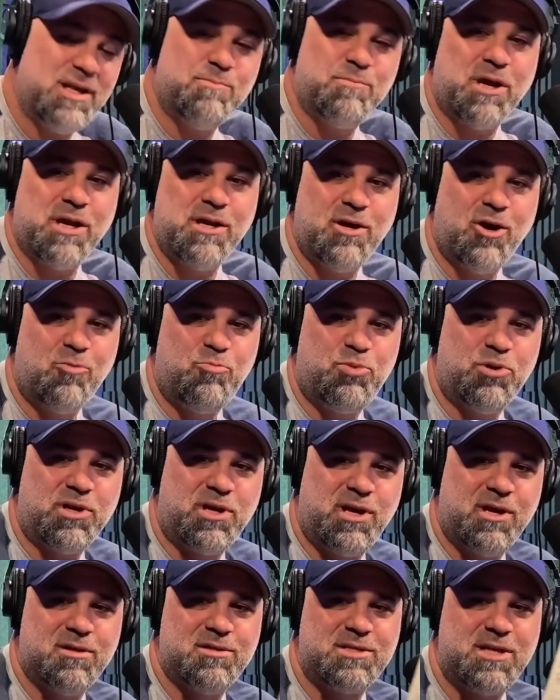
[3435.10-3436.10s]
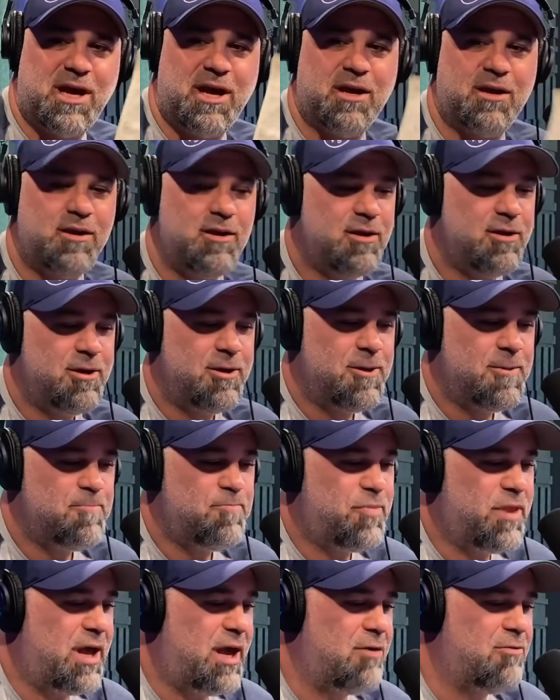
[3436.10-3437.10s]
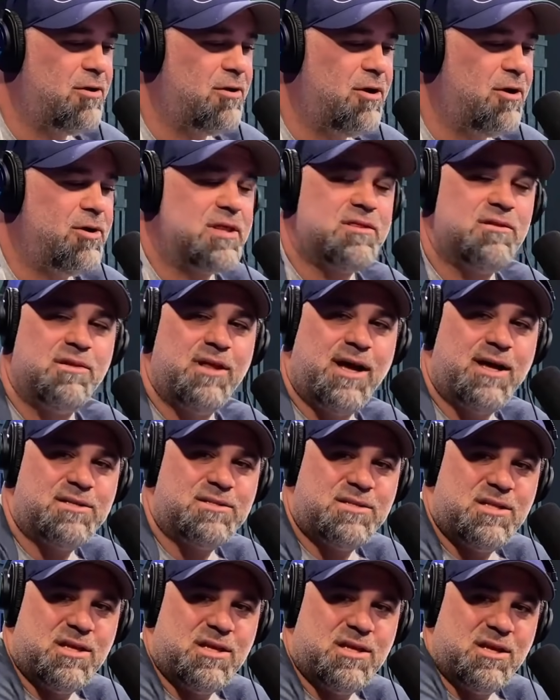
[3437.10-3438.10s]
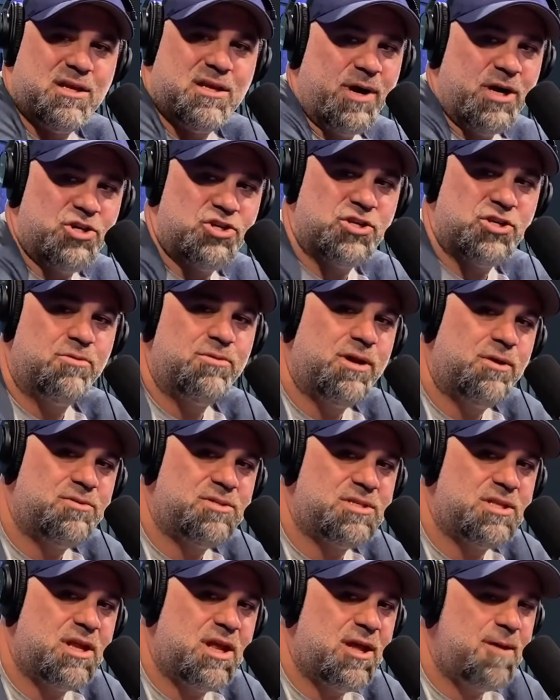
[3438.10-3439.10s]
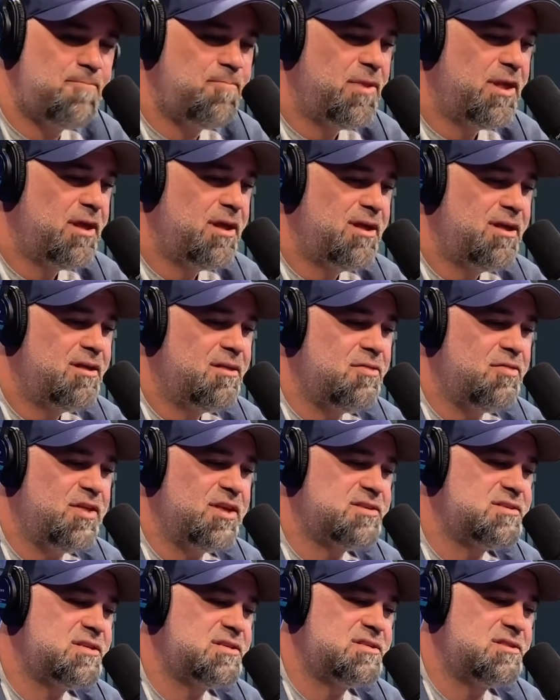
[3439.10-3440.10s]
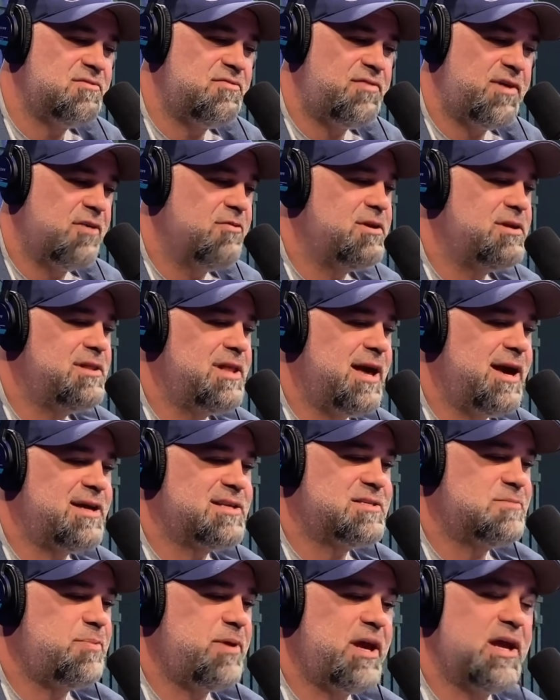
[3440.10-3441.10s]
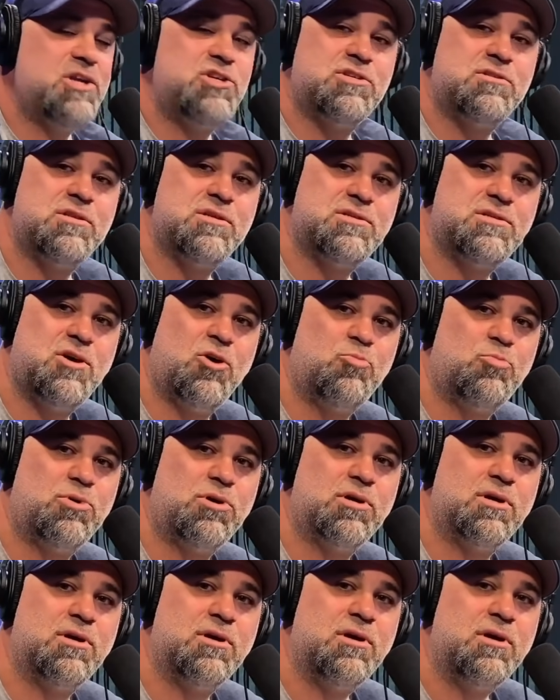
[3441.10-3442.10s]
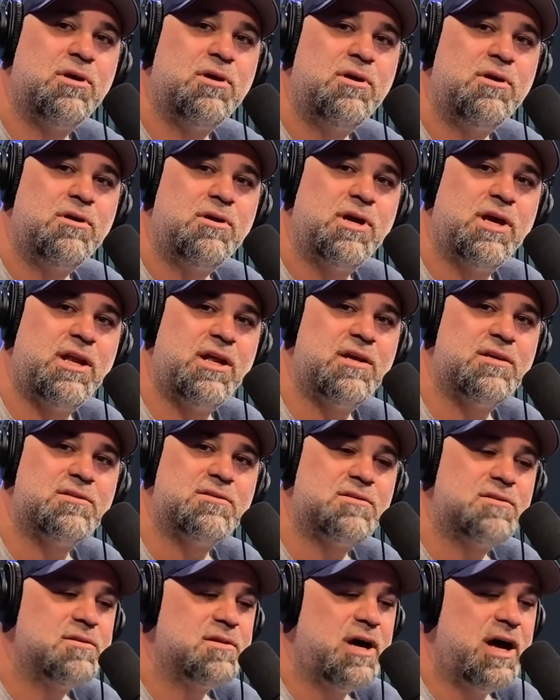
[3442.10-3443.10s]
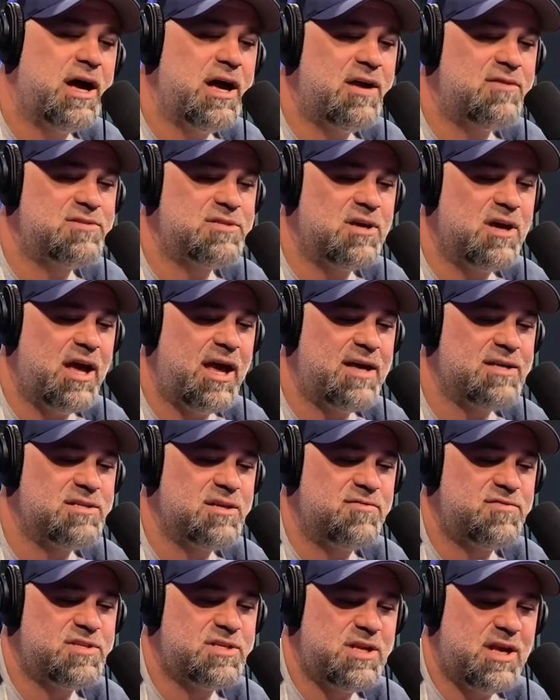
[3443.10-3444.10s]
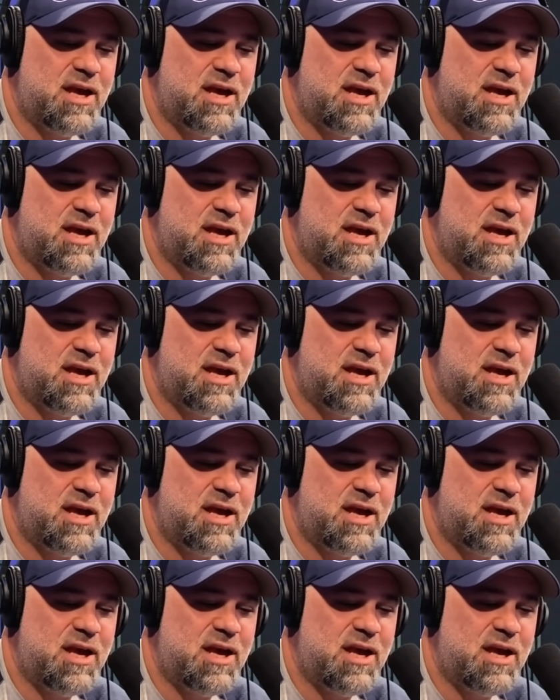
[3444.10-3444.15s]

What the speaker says: my notebook here, Zach? I wrote at the last thing for my show notes today, this is the very last page in this notebook. It is. As of today.